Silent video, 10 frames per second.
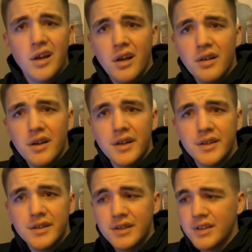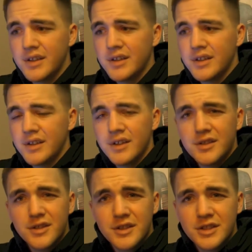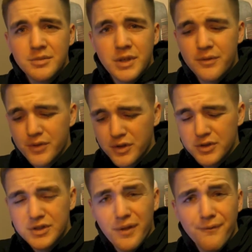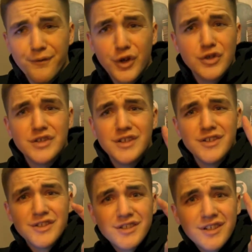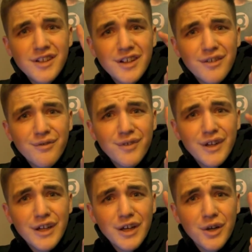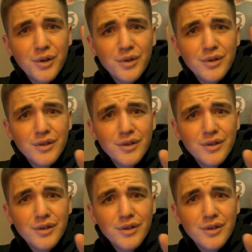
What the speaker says: Alright, so this is my first versus video.